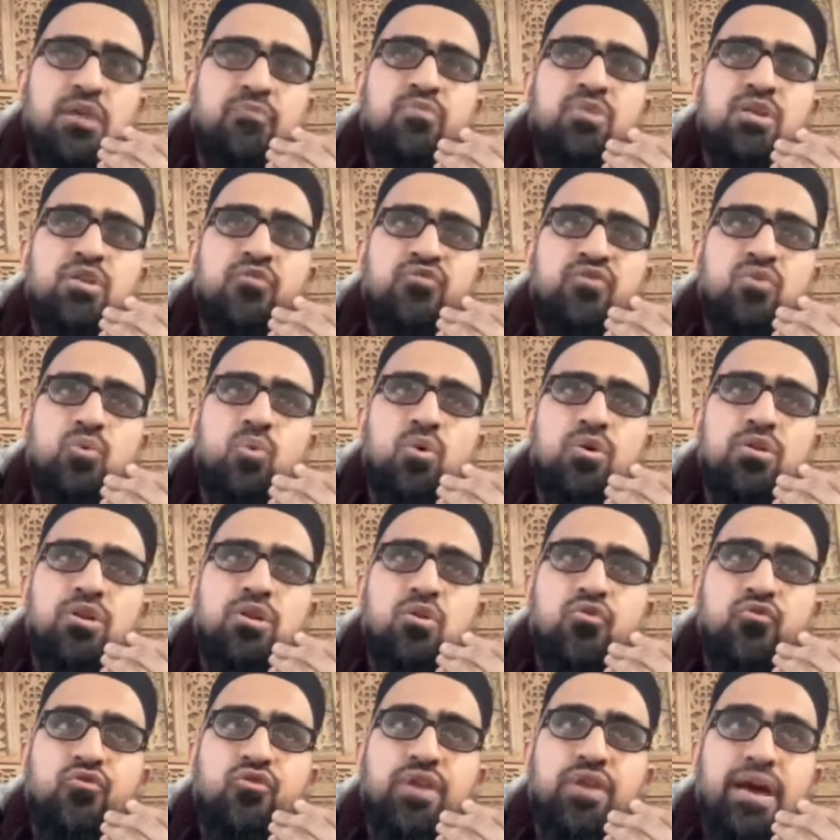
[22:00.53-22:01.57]
I mean, if you want to
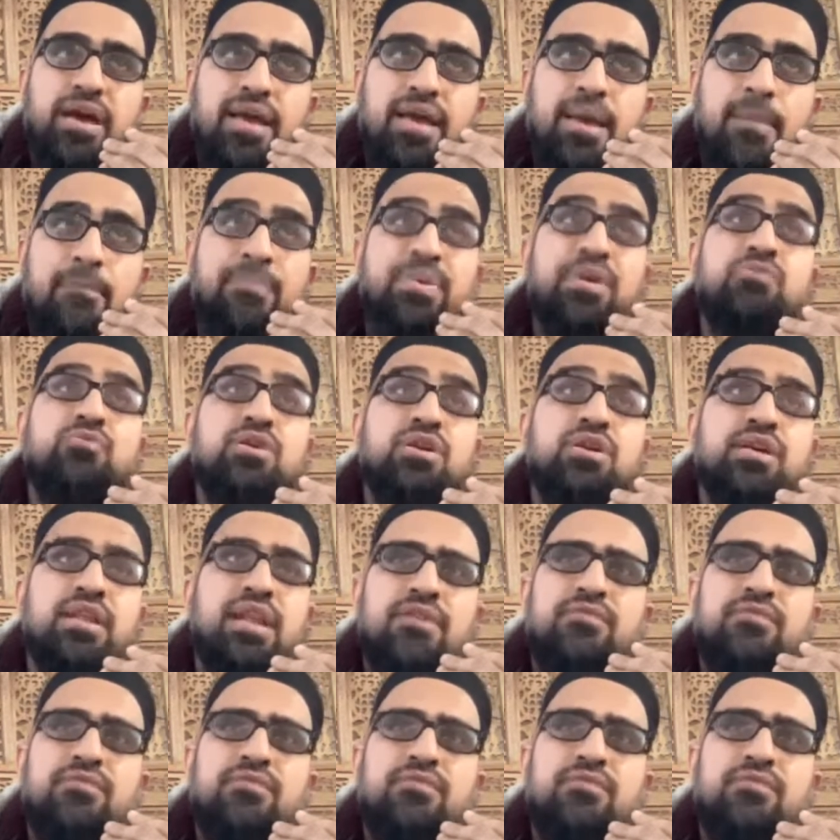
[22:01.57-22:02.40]
look for like empirical